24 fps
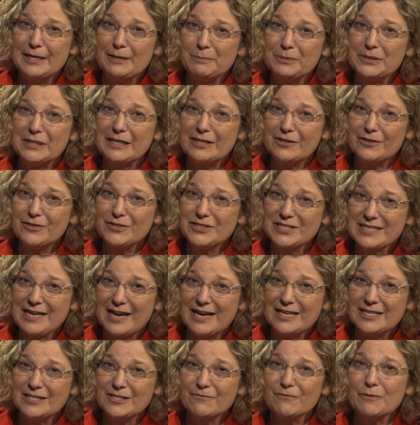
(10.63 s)
political
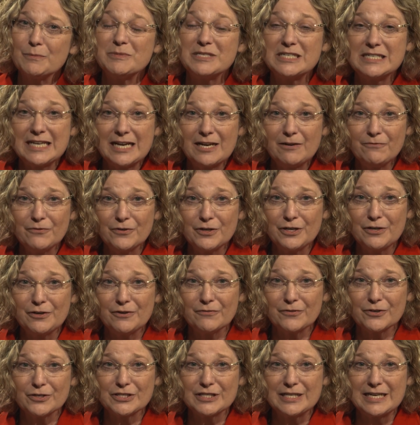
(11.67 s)
science from Stanford
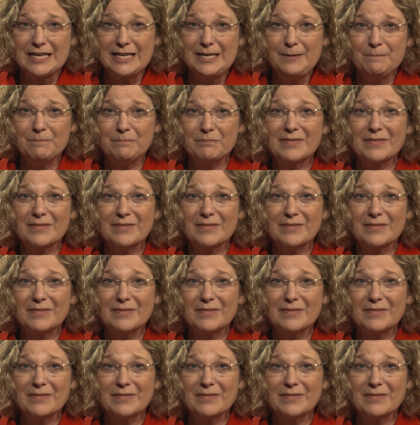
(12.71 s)
University